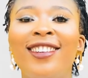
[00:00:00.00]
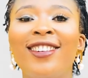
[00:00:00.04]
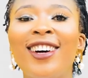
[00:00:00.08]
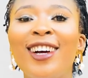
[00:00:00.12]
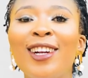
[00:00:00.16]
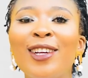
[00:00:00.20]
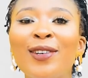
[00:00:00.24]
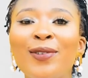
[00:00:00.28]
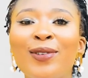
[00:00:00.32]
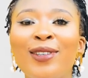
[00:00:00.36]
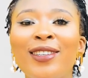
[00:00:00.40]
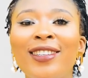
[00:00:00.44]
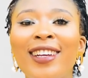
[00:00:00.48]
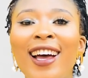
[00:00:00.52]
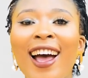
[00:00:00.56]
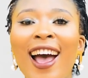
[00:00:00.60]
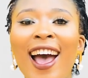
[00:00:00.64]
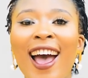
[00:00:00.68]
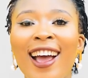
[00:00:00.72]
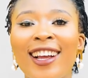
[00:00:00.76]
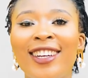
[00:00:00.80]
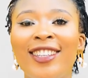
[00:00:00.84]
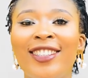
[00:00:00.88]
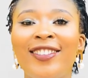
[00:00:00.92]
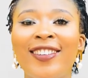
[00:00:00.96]
Nollywood
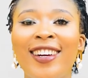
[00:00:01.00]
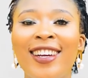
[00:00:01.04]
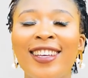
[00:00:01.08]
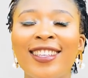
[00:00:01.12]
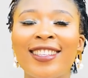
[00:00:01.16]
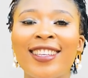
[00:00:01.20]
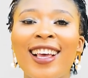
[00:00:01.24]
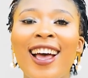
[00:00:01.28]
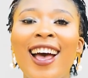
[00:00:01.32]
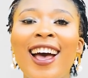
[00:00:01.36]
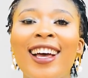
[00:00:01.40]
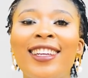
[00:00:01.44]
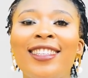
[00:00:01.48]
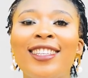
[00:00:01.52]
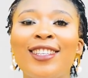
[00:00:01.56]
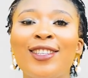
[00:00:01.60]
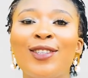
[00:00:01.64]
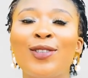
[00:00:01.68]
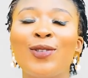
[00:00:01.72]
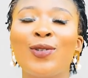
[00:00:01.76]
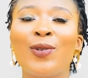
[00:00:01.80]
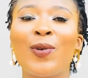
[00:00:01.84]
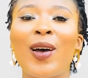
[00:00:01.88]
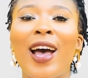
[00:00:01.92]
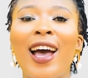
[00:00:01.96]
actress
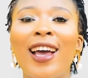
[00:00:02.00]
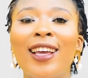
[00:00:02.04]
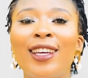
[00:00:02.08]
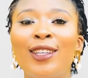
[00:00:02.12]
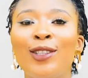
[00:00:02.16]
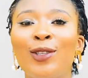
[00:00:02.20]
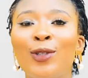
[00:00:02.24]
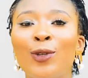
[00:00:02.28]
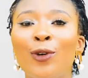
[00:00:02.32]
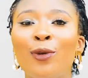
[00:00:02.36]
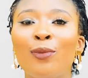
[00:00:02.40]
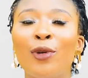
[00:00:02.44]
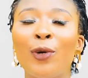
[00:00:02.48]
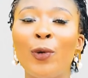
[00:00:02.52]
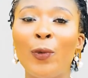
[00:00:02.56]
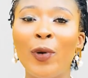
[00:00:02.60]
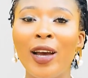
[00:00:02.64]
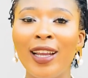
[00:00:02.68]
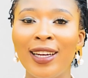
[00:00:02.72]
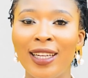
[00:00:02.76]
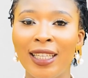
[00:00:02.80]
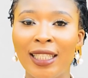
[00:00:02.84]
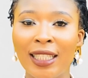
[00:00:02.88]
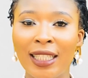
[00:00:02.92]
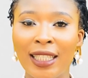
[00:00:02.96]
Adesua Etomi
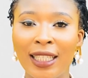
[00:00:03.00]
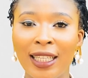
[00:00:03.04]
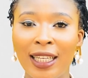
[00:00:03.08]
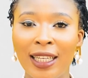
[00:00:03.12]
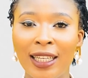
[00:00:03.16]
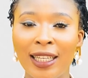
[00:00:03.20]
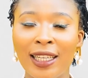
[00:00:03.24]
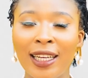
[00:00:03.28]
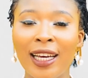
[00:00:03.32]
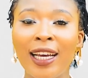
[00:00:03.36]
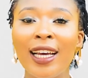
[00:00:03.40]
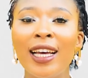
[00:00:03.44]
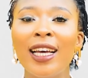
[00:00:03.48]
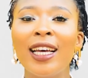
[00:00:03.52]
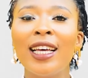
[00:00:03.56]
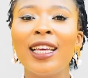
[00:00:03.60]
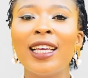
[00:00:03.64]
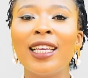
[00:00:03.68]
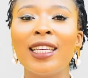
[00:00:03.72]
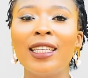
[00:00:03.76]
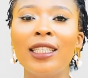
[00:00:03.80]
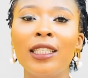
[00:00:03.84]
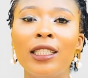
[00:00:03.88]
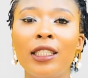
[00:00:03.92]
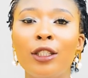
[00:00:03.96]
Wellington
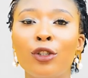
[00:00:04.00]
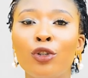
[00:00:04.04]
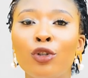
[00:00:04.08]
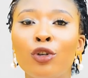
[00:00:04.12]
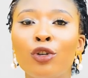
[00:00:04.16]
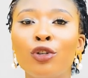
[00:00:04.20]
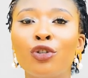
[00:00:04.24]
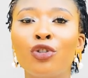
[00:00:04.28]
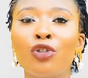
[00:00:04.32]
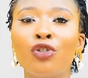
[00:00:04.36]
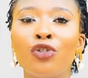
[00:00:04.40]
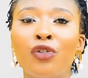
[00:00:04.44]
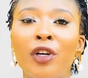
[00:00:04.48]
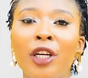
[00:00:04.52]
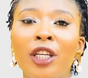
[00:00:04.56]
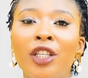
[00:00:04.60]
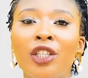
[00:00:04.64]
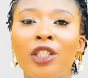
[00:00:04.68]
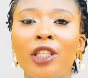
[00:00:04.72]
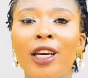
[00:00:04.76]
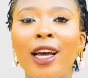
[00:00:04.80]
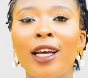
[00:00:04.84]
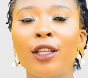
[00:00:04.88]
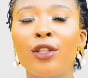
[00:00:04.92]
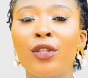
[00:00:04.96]
is no
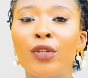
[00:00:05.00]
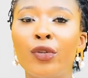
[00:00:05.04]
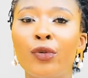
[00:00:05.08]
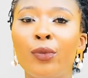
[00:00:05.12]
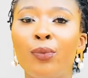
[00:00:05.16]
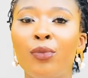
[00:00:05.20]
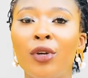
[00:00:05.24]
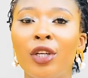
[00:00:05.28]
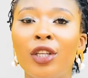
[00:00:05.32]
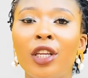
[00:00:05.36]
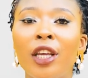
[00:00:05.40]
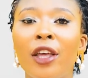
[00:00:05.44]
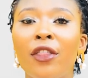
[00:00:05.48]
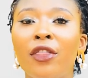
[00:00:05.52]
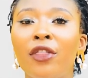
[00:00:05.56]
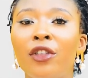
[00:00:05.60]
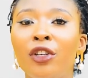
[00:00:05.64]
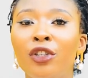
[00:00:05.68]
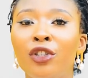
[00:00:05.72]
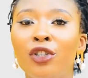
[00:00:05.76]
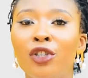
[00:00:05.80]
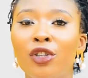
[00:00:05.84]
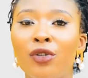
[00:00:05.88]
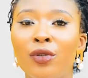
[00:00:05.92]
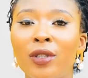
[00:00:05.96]
stranger to being in
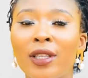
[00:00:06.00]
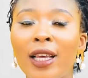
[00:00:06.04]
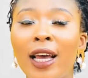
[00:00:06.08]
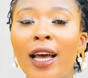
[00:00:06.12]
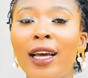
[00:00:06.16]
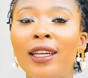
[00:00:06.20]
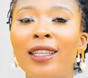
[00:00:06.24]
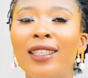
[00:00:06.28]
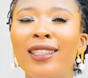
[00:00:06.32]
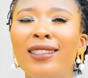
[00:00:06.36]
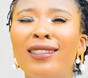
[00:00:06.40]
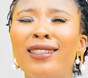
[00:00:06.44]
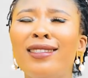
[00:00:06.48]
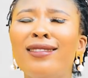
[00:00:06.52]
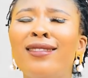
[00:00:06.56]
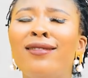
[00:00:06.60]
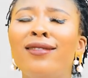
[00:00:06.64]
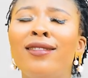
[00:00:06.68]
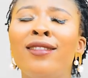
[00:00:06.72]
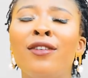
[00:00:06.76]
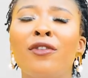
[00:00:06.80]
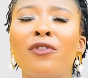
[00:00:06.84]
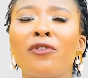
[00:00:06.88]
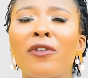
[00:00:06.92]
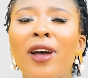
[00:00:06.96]
the news, and
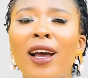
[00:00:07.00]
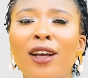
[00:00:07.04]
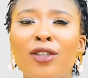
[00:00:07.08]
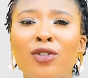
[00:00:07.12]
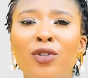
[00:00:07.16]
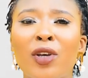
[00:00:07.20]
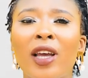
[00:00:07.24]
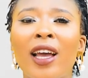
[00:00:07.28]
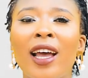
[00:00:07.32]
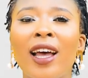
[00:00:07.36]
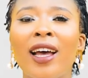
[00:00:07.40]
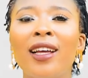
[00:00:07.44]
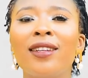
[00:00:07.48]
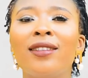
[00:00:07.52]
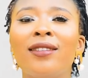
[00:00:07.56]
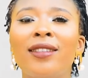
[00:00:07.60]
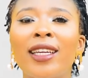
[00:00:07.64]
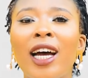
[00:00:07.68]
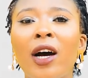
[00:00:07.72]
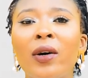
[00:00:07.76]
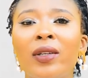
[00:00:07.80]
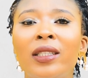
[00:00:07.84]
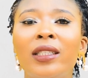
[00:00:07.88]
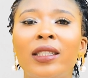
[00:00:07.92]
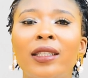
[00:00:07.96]
in fact you can't
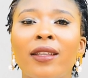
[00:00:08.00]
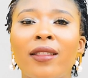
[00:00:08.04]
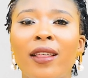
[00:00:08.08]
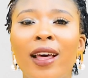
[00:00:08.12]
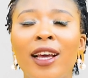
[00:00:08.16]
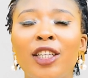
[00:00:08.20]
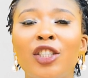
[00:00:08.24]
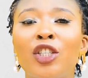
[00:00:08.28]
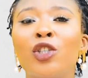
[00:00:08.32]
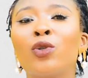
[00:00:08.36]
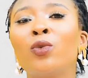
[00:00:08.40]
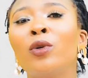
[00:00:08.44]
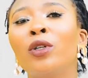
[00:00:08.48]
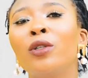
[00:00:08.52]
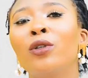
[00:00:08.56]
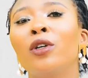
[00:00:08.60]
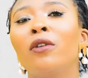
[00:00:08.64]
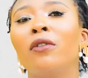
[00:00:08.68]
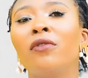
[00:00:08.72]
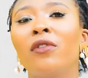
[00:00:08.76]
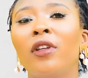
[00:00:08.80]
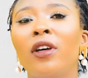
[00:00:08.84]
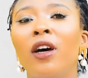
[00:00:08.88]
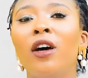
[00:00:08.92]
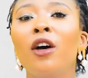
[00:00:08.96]
doubt it that she's one
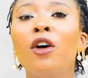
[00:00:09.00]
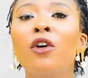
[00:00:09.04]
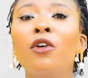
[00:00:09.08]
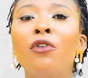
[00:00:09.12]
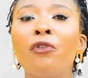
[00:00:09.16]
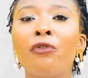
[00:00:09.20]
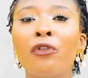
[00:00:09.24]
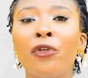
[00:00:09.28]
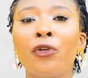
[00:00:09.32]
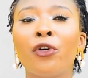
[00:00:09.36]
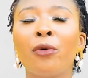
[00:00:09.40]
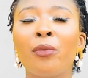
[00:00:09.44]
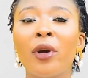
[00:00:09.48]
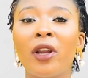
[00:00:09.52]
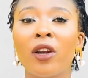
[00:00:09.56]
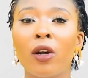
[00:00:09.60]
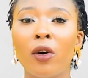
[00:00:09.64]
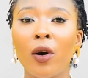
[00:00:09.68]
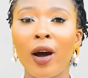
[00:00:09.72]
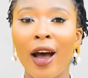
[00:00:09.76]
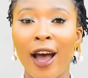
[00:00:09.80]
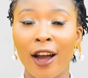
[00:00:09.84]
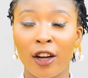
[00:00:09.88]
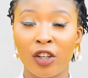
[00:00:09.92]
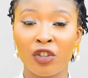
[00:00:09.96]
of the
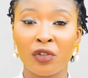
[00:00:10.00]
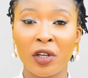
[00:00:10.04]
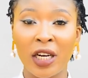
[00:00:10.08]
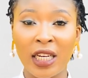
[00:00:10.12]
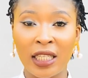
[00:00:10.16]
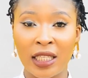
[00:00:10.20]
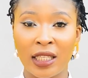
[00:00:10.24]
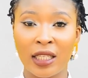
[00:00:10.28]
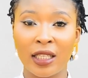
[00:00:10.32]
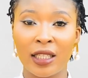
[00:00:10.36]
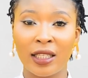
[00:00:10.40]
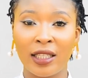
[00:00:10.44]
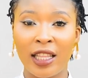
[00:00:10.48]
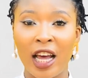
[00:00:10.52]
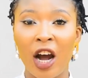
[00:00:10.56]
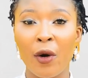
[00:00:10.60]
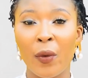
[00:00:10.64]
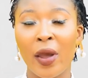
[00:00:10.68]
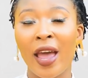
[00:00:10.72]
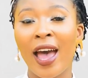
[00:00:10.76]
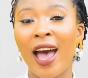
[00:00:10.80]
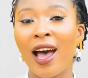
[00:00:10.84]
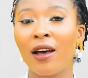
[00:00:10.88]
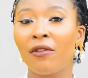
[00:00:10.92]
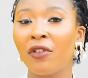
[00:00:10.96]
phenomenal actresses
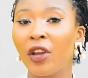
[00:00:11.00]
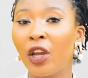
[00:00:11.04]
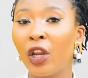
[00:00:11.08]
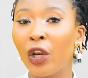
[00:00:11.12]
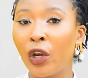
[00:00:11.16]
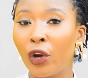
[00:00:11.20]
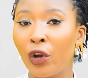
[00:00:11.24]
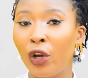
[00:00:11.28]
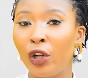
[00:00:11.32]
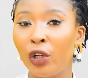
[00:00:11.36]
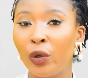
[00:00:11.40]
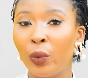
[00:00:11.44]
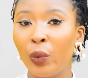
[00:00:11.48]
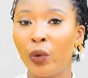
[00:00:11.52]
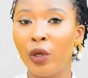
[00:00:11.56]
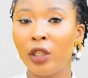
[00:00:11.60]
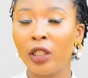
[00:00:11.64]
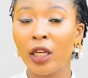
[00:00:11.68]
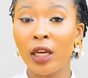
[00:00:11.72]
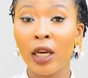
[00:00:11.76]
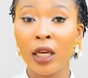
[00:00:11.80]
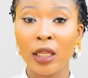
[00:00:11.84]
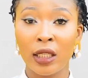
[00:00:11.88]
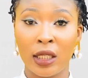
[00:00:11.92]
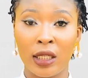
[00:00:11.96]
that we have in
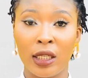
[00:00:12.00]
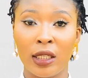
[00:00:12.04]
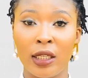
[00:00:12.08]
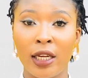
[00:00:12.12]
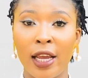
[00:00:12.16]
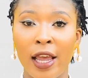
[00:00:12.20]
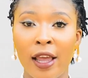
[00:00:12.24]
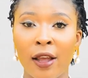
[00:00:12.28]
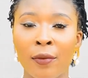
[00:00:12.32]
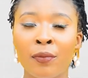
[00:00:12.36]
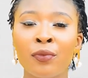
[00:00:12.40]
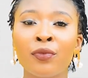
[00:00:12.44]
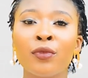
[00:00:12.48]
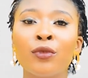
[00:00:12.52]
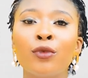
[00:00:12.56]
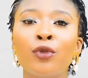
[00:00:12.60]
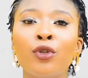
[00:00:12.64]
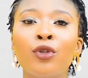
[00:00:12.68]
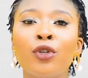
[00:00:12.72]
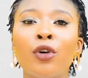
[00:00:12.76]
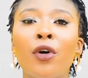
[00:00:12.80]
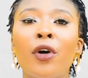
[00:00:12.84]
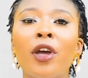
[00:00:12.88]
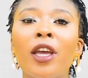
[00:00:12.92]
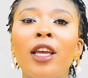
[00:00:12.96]
Nollywood today.
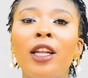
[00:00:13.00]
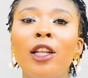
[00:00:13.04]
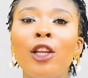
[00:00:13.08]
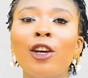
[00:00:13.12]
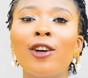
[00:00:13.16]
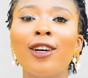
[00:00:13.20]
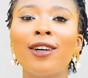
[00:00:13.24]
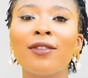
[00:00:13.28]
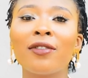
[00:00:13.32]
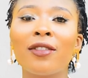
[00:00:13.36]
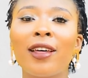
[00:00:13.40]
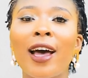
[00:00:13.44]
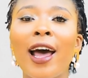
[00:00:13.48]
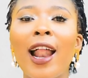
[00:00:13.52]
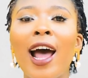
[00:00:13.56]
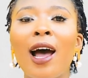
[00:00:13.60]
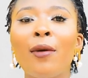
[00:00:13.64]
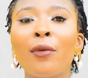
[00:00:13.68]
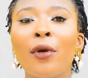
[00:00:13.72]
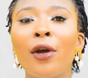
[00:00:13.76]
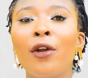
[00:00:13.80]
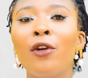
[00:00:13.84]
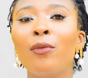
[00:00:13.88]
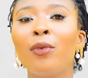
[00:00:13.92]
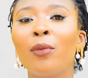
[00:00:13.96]
So in lieu of that,
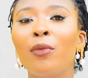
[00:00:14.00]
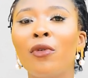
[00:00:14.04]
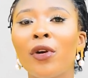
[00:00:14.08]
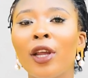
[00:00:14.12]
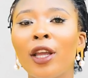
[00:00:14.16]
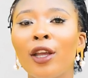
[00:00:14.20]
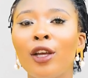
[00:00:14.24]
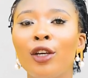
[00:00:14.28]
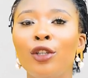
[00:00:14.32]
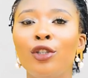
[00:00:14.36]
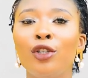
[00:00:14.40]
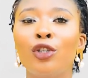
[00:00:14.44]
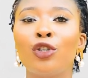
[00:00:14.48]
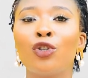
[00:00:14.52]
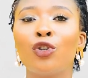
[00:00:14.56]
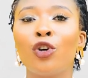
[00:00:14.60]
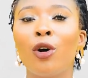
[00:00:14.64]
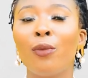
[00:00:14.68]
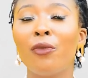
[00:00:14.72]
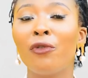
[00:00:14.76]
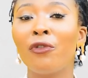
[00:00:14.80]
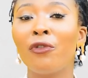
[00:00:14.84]
I'm going to be bringing you some